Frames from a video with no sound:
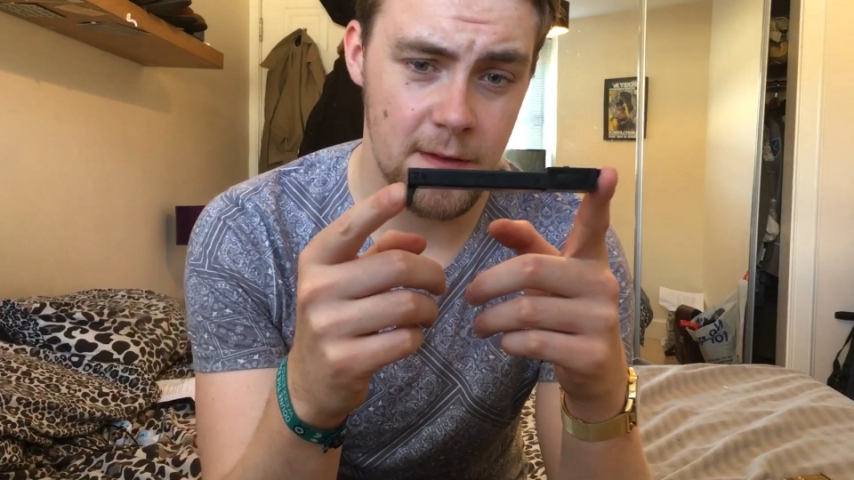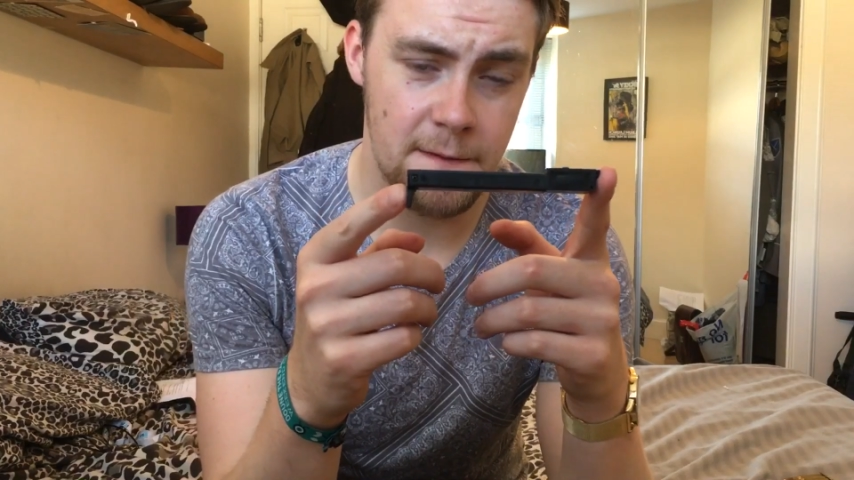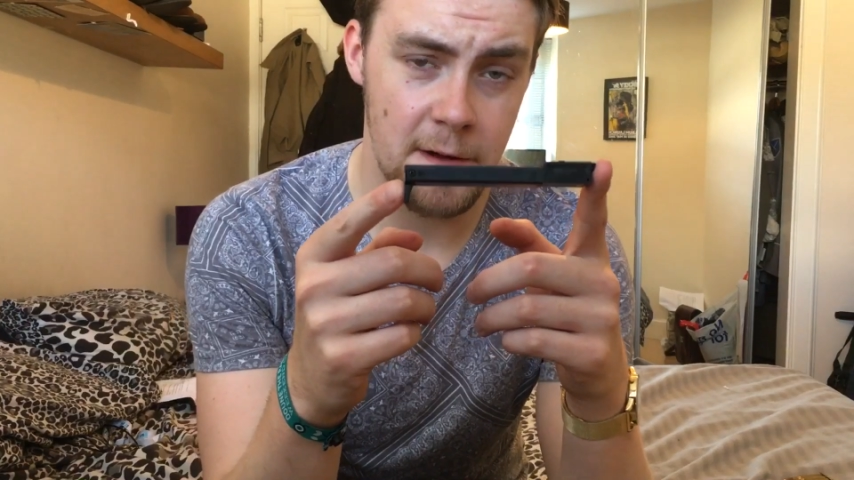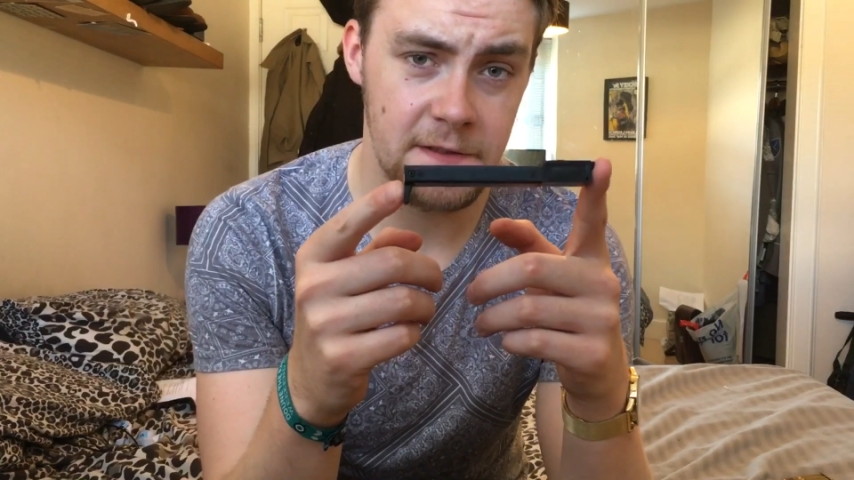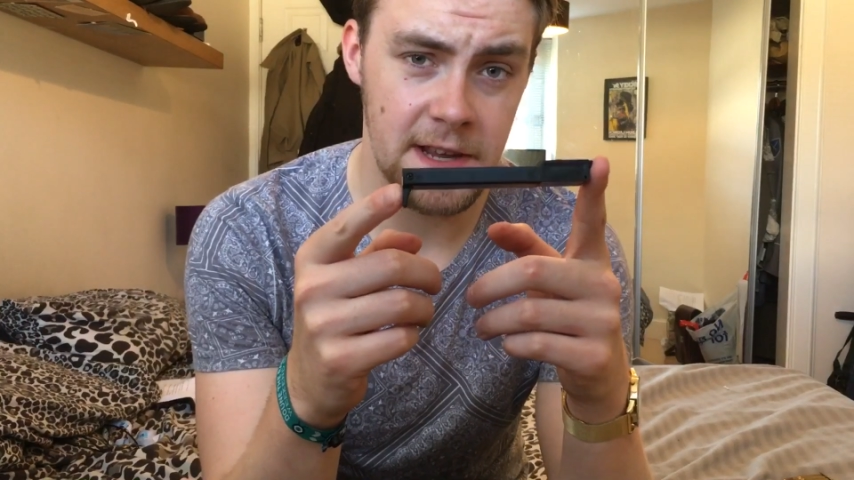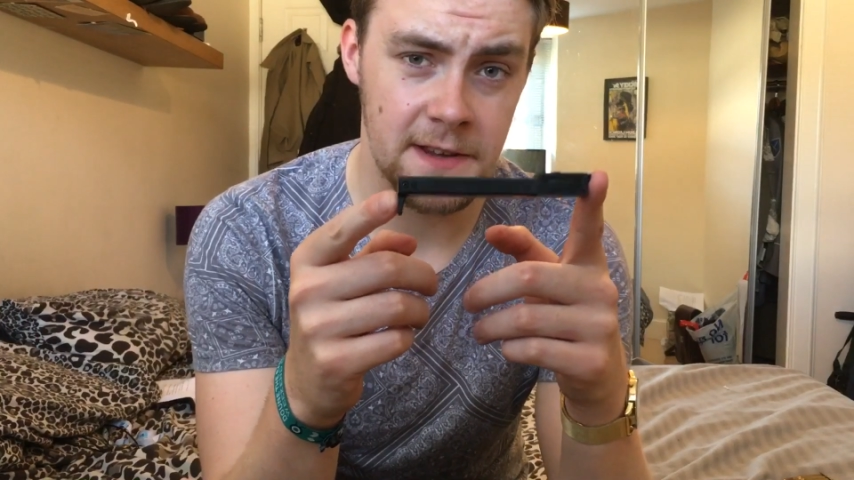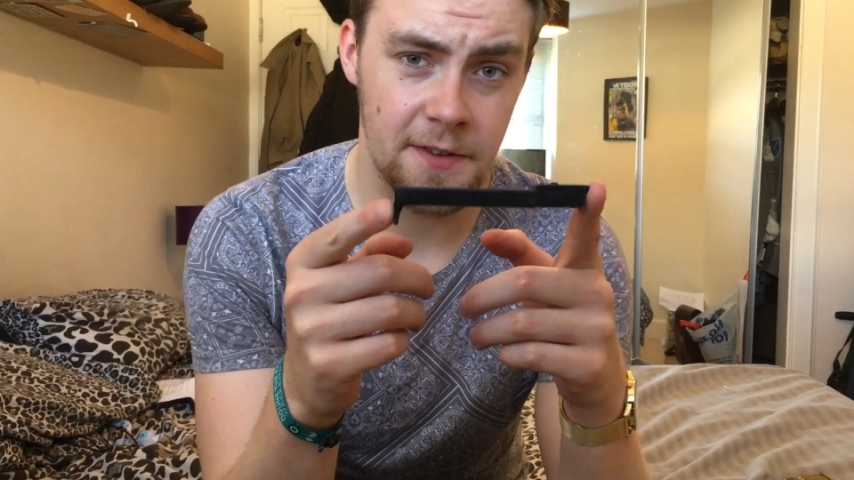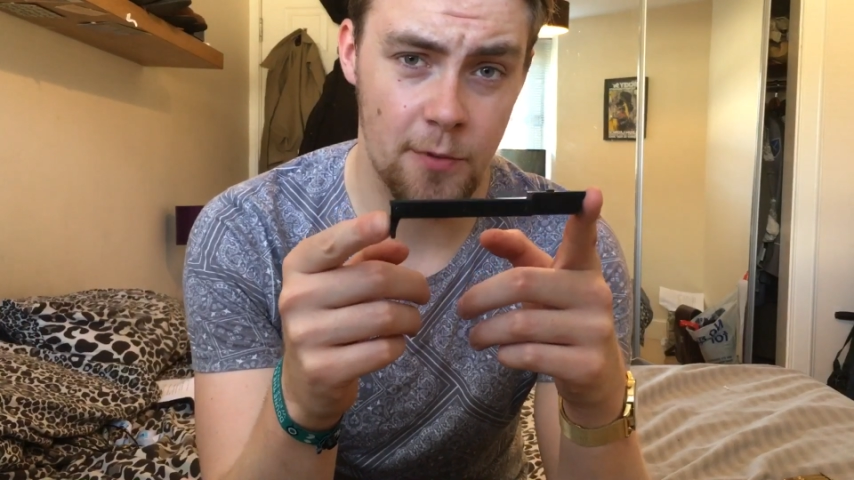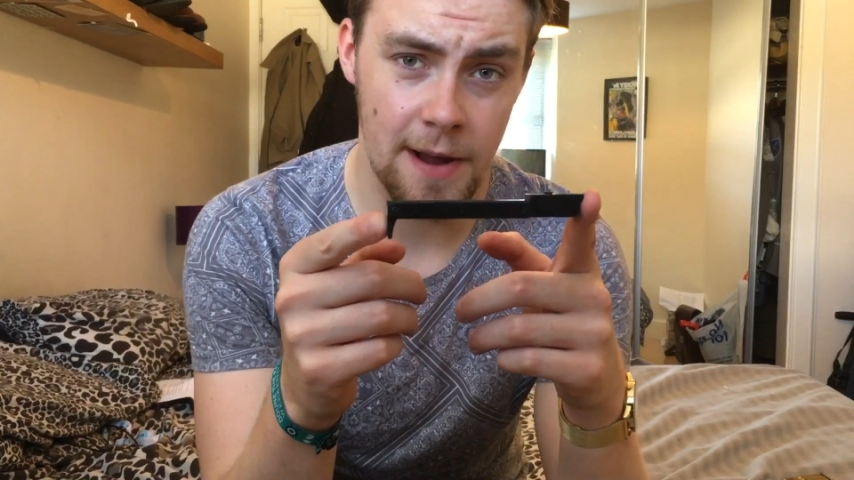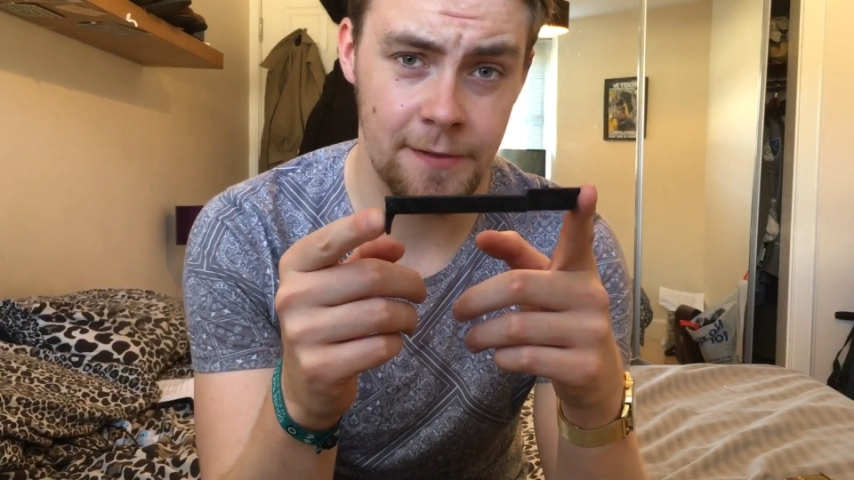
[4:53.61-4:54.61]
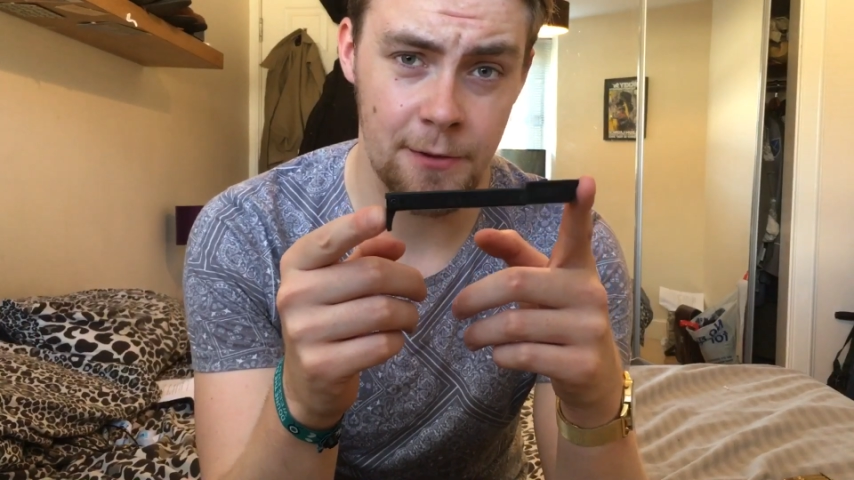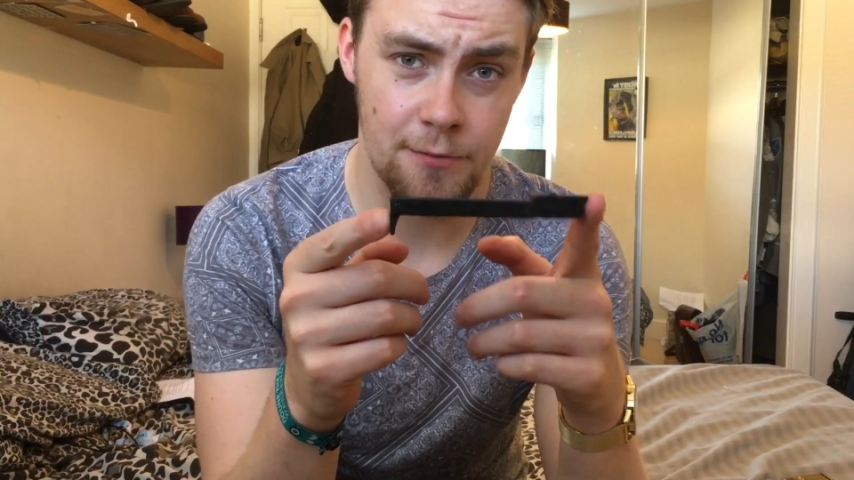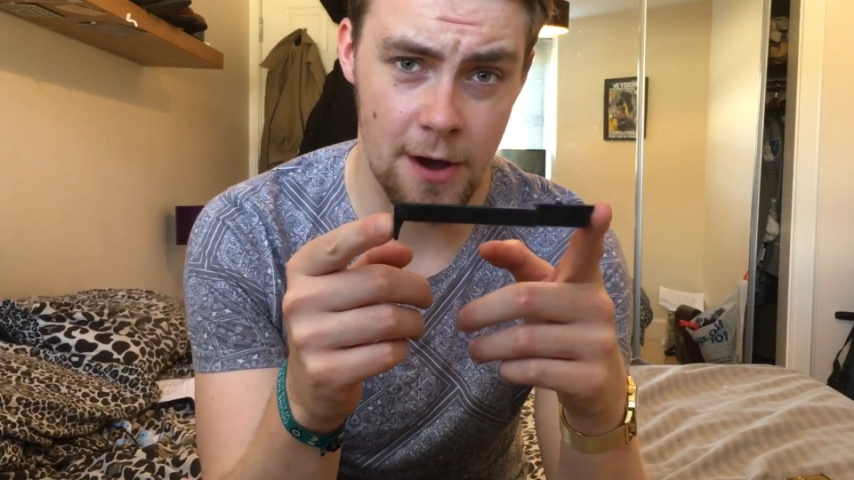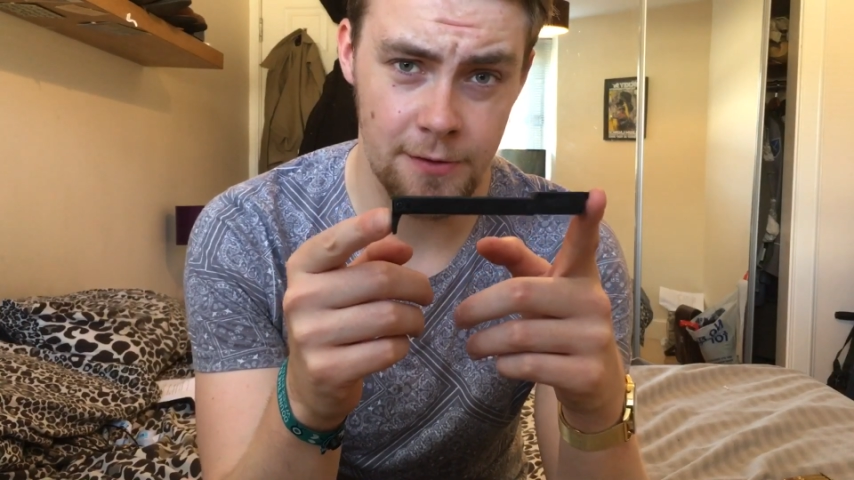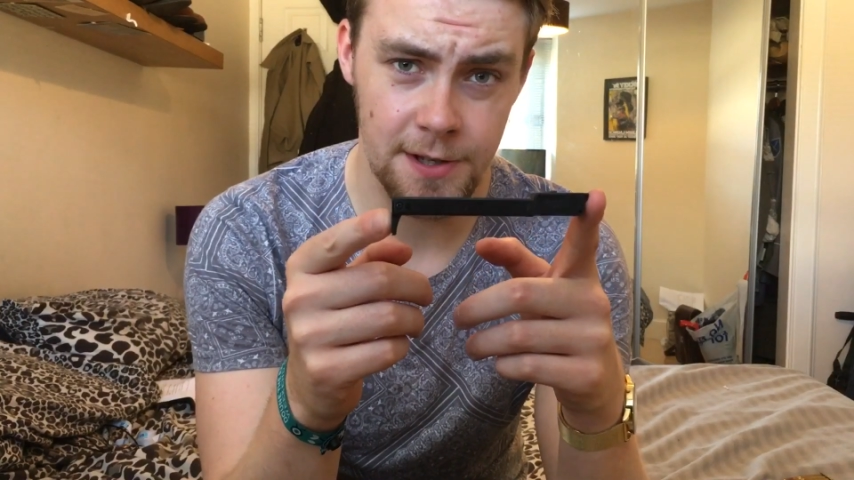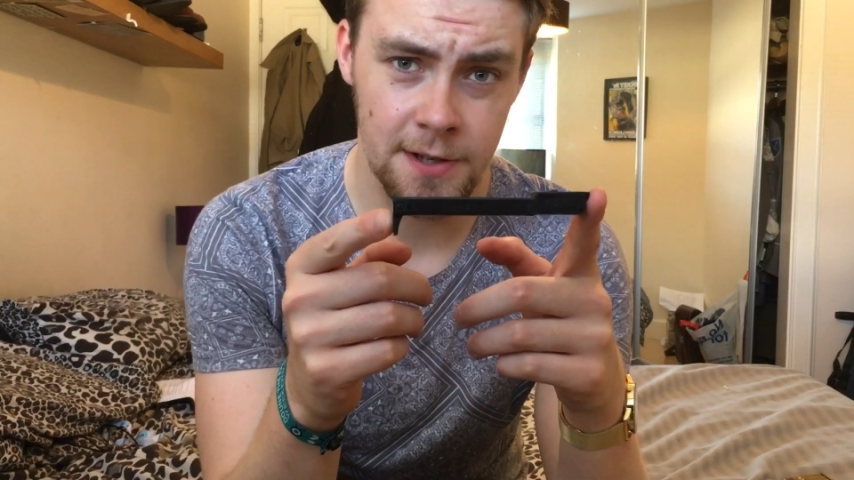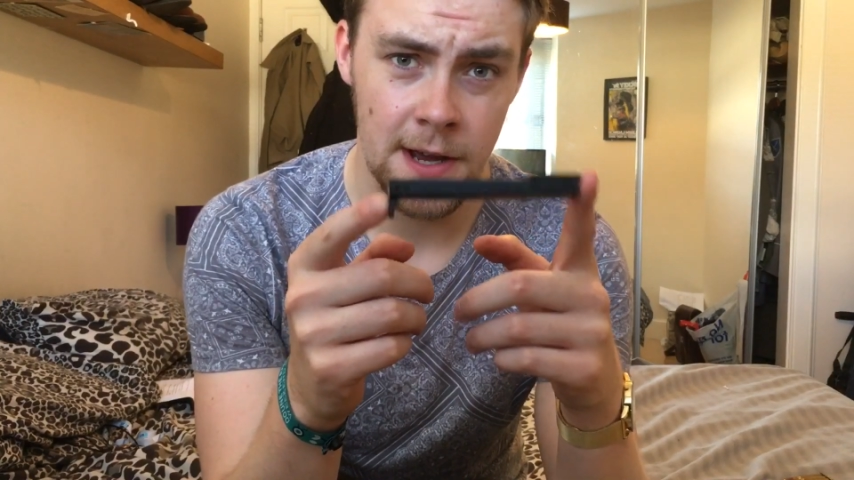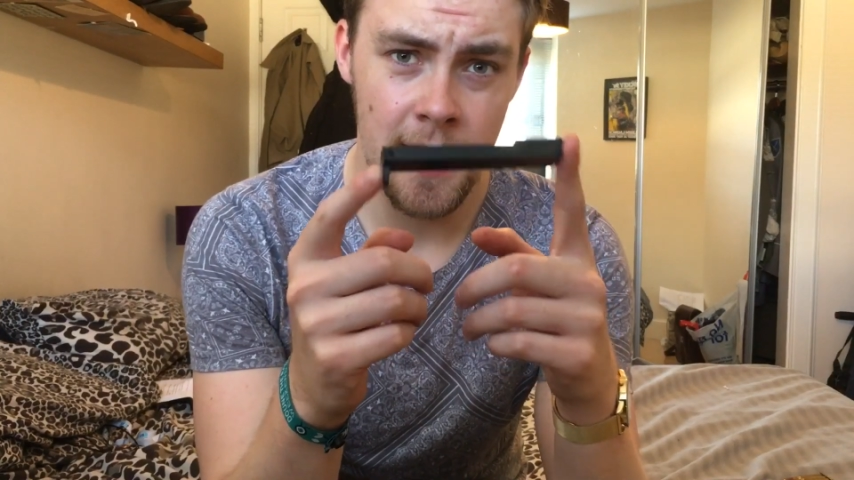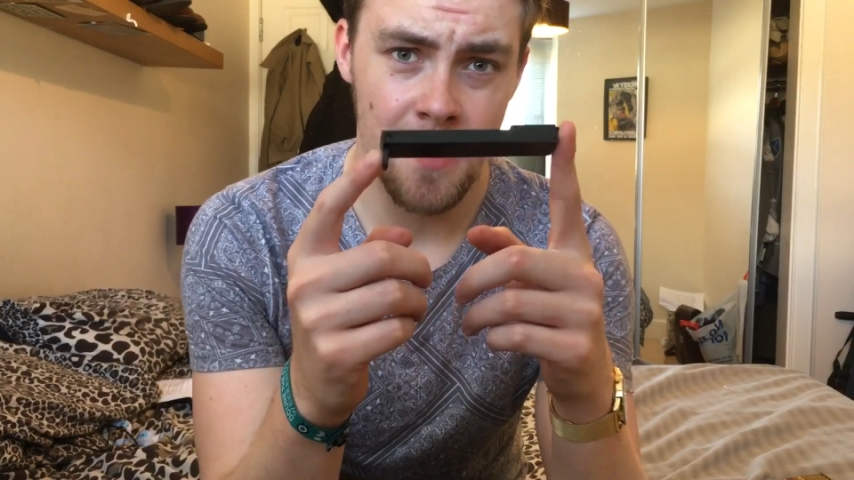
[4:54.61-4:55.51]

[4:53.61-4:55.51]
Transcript: 15 to 20 rounds.